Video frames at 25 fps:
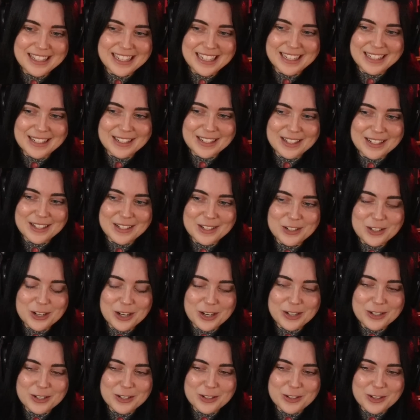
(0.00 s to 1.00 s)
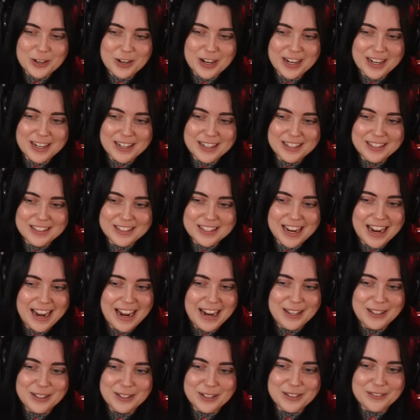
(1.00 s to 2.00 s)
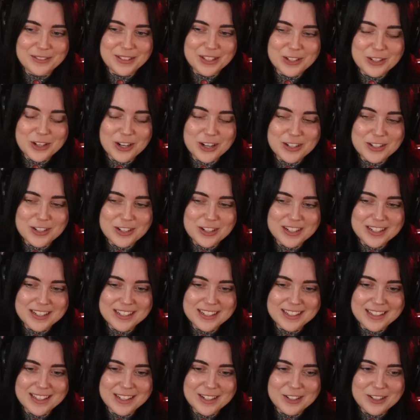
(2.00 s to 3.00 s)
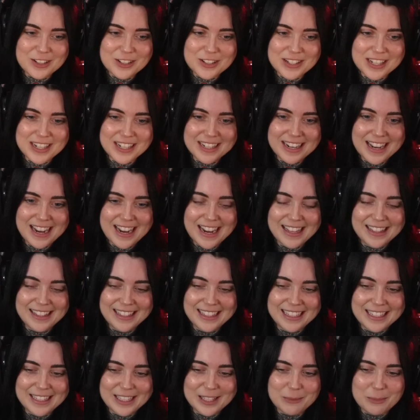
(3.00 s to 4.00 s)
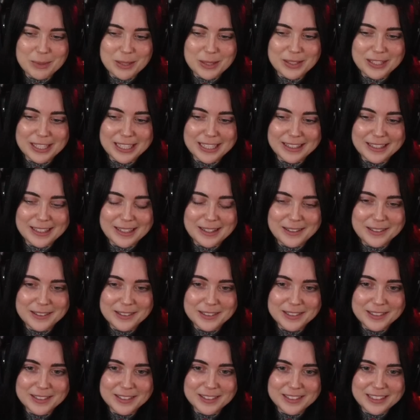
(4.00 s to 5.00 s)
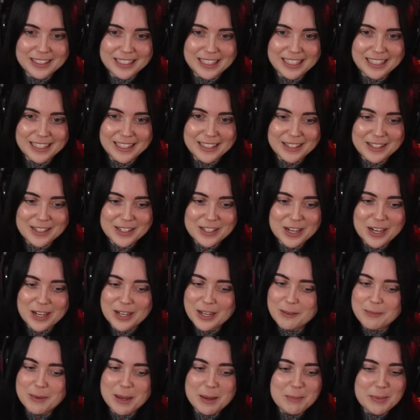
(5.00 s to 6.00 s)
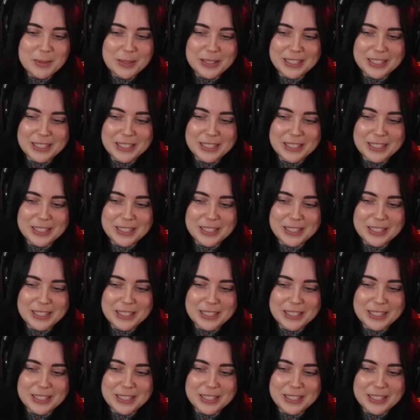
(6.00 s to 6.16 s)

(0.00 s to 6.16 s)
to Judge Dredd, to either of the judges. They just annihilated the building, though, and a ton of people in